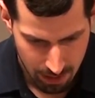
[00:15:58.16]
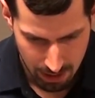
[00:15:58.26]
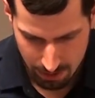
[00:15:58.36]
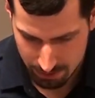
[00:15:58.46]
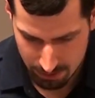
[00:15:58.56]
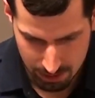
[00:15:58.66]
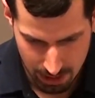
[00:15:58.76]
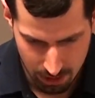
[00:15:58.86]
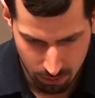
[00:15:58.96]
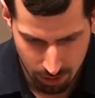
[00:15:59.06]
And this is
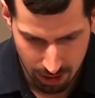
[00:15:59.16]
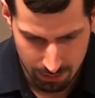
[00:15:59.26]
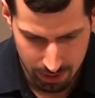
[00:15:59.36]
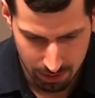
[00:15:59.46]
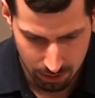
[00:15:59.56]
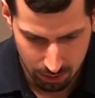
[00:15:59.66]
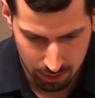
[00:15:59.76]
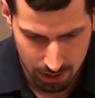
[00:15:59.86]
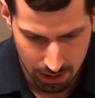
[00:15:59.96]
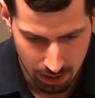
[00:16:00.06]
kind of where I'm
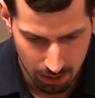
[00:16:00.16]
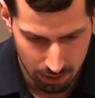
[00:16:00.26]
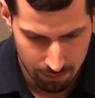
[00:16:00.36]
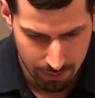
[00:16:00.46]
including all of